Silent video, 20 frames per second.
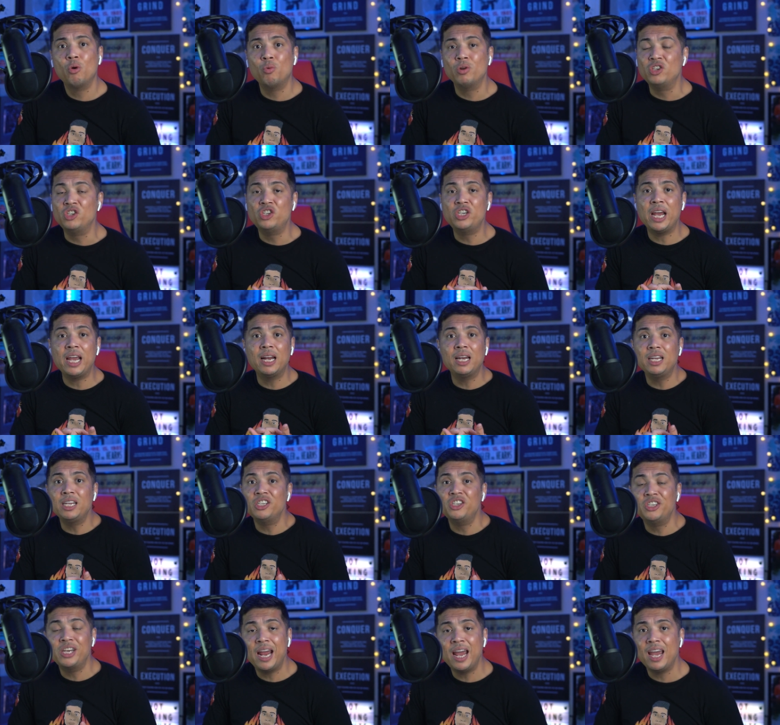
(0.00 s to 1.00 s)
with
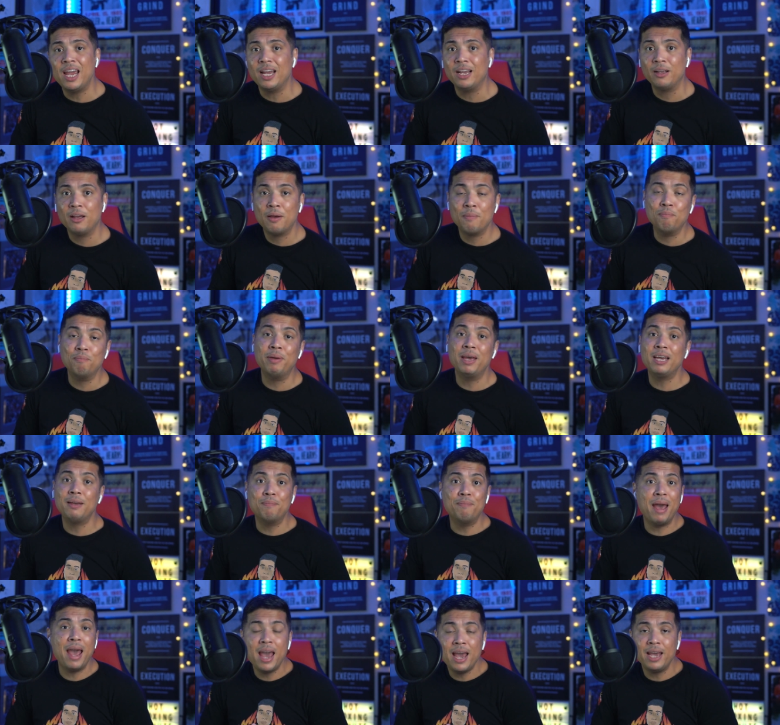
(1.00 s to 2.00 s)
Zhilei Zhang,
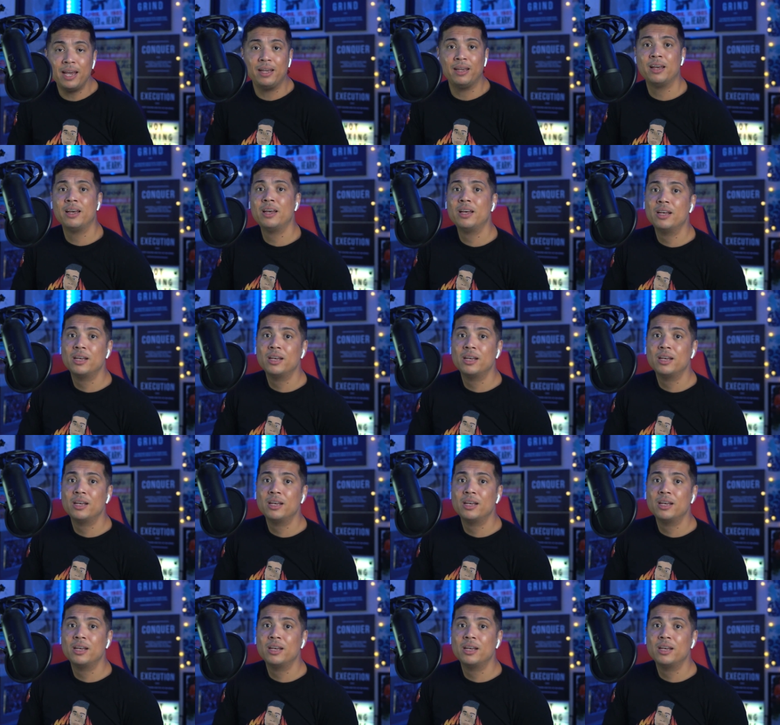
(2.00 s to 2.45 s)
Big Bang.